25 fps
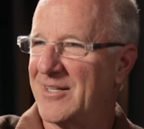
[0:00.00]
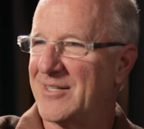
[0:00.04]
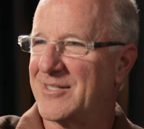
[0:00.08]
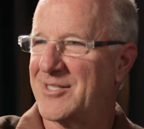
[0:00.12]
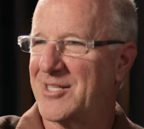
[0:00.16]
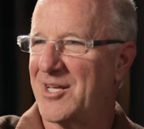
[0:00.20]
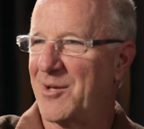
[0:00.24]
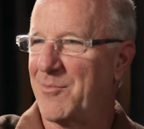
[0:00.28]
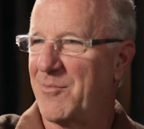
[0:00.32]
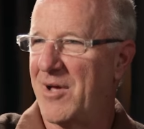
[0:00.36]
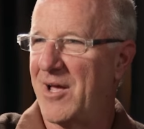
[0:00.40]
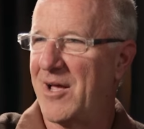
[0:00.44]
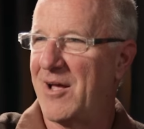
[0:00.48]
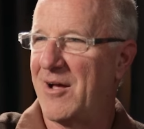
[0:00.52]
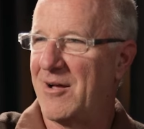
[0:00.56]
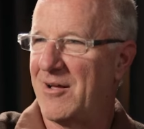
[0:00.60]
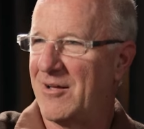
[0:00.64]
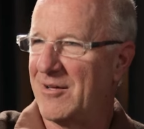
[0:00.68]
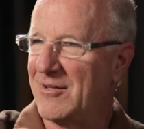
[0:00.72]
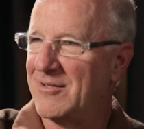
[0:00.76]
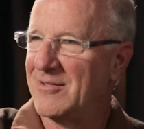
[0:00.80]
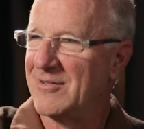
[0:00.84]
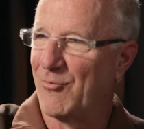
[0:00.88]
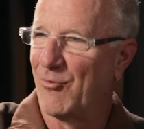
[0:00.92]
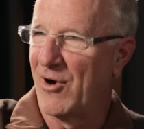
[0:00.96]
That
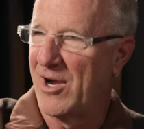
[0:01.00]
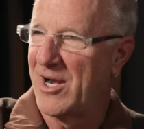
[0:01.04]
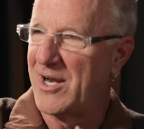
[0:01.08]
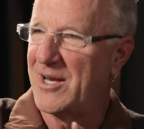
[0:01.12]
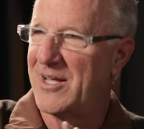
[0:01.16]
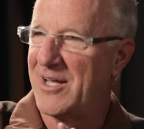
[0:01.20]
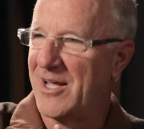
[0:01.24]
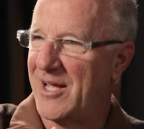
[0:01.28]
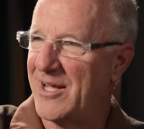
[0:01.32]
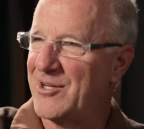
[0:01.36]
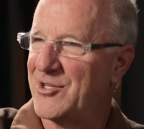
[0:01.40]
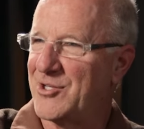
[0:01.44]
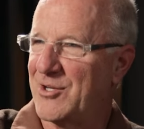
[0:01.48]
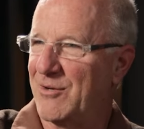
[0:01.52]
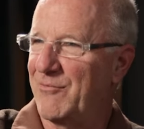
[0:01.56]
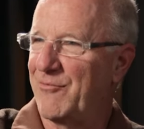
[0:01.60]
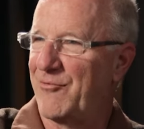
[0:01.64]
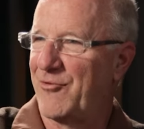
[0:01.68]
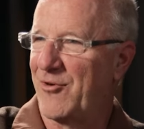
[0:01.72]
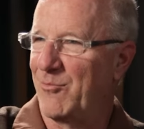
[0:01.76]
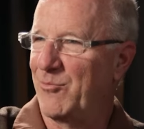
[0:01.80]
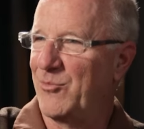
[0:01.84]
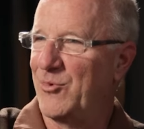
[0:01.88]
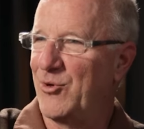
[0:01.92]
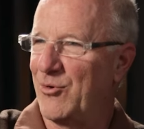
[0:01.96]
somehow radiation
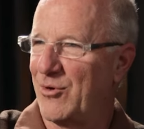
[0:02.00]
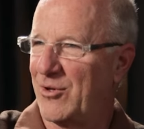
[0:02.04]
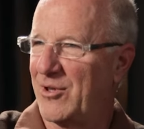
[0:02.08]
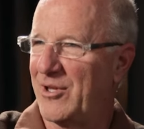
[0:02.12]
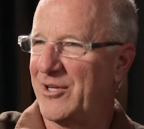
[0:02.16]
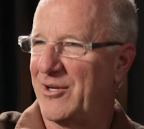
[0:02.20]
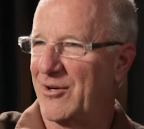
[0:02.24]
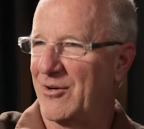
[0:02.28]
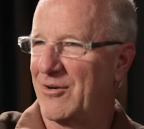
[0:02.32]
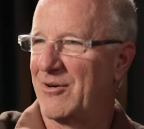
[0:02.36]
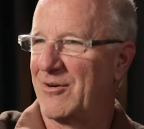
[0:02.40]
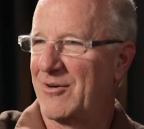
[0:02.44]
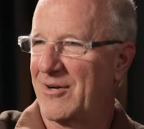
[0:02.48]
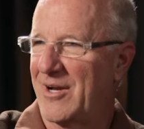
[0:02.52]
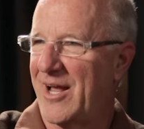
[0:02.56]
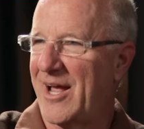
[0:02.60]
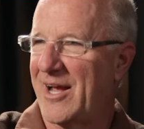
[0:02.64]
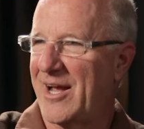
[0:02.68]
from nuclear